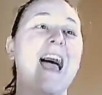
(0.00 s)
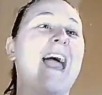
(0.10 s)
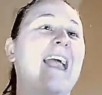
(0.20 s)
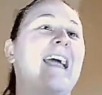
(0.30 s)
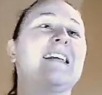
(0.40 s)

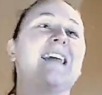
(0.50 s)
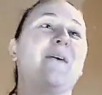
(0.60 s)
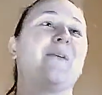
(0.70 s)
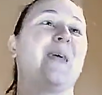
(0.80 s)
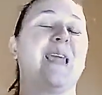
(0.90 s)
and
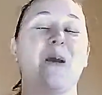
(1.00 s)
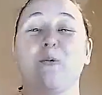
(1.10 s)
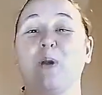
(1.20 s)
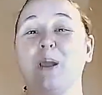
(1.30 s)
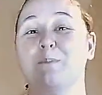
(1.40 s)
how they get
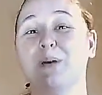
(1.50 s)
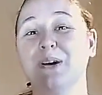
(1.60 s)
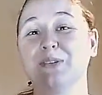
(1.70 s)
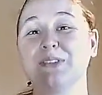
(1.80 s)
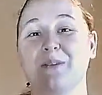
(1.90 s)

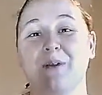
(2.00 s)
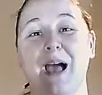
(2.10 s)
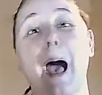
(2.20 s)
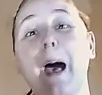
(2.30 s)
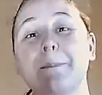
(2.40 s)
rebuilt, and what
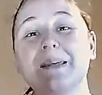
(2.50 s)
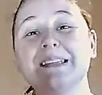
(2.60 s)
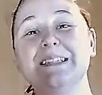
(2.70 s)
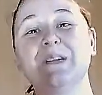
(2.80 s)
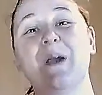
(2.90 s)

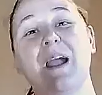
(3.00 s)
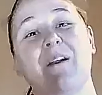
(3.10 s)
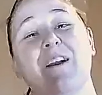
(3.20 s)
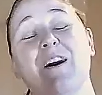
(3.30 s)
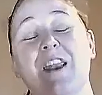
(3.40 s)
happened to
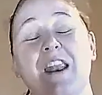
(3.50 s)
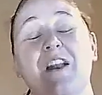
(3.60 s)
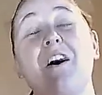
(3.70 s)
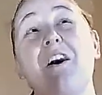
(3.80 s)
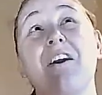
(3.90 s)
Eragon and
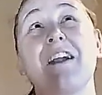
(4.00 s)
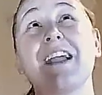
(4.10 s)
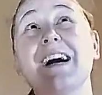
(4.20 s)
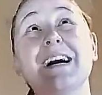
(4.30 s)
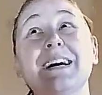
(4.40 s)

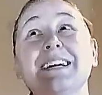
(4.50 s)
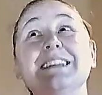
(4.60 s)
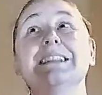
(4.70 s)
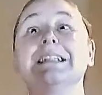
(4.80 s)
Arya.